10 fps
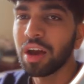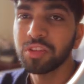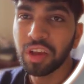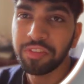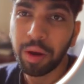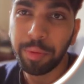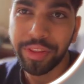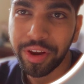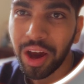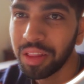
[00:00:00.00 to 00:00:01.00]
I also have a
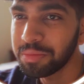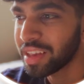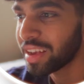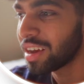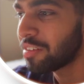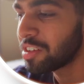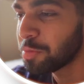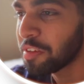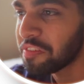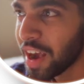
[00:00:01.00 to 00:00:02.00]
couple other columns like a
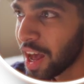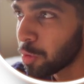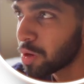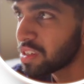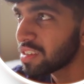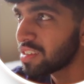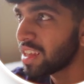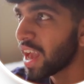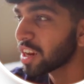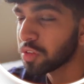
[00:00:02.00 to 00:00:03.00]
resume file, which
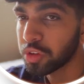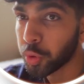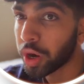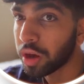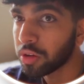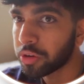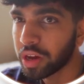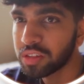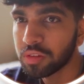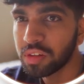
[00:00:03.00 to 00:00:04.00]
is the actual URL
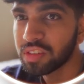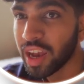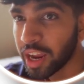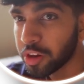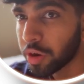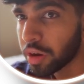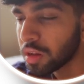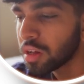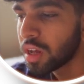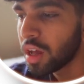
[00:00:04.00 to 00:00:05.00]
or S3 signed
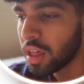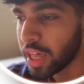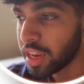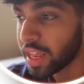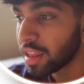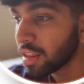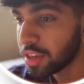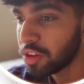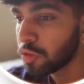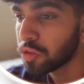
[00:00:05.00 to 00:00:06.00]
URL that can
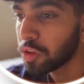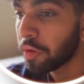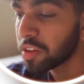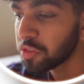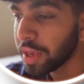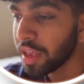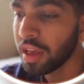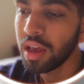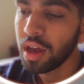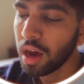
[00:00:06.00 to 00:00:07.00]
link you to your
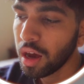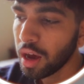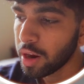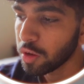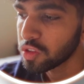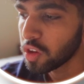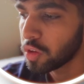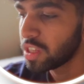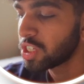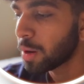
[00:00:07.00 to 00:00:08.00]
resume, and
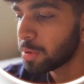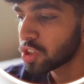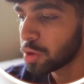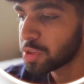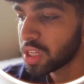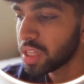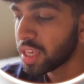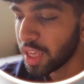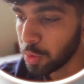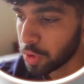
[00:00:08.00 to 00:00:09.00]
also the job description,
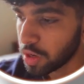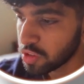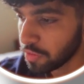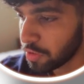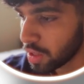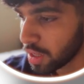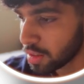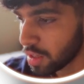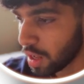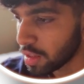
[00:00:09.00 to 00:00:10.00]
the keyword. So if you
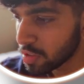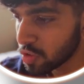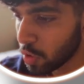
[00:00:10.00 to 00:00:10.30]
click the